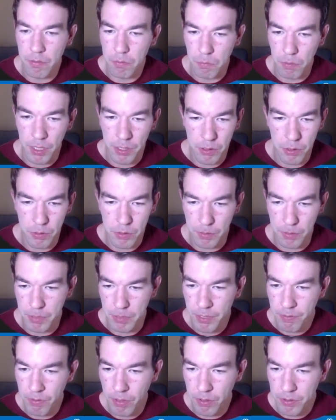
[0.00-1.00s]
Run through some
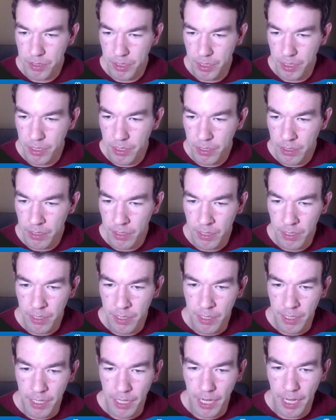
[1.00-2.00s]
defaults here,
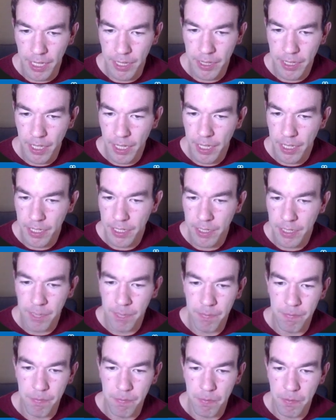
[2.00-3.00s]
and then
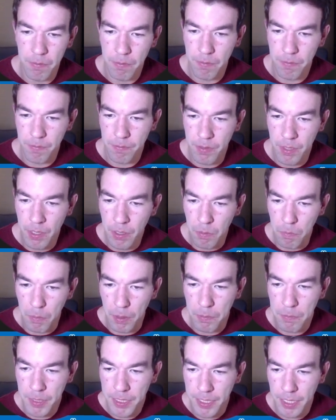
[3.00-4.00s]

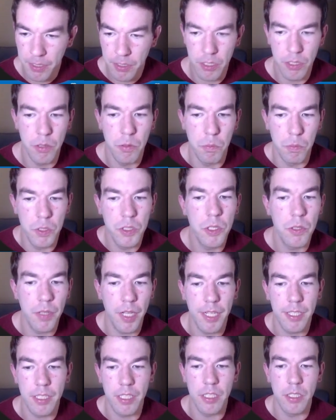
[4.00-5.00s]
when we get to would you
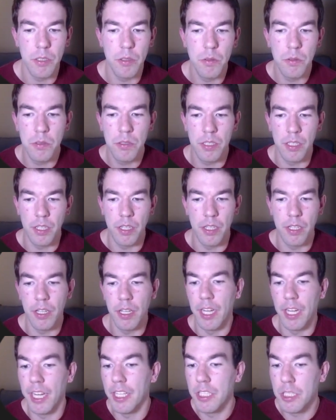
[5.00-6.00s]
like to use
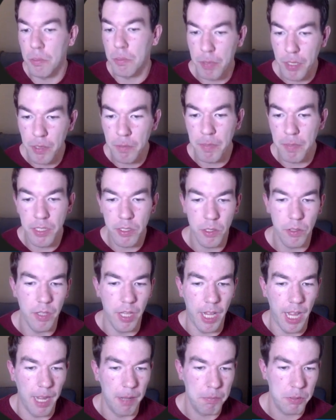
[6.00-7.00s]

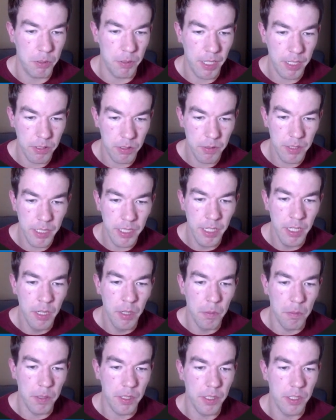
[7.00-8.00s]
experimental app directory,
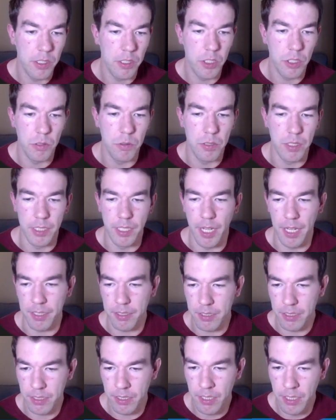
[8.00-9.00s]
we're going to choose
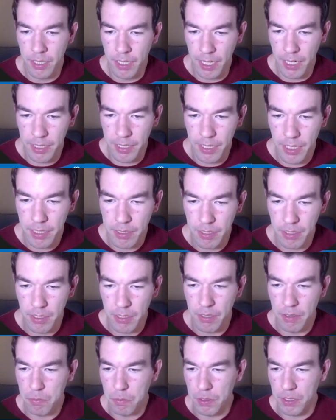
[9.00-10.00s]
yes, and then
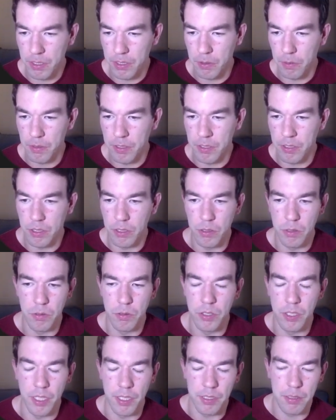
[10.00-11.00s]
we're going to
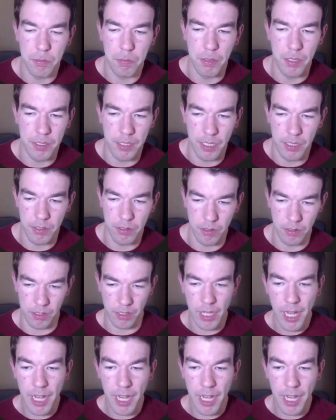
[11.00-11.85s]
just press enter in the